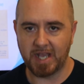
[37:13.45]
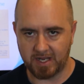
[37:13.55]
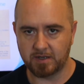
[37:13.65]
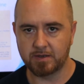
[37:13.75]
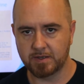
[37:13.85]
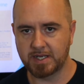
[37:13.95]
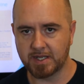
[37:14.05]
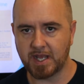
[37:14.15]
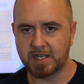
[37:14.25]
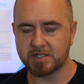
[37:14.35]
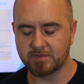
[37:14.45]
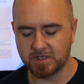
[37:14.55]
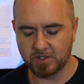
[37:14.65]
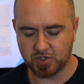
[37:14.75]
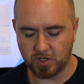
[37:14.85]
And in the case of
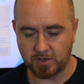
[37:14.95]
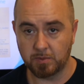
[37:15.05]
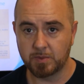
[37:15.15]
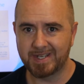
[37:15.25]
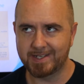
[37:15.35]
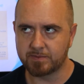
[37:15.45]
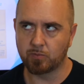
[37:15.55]
Littlejohn, he's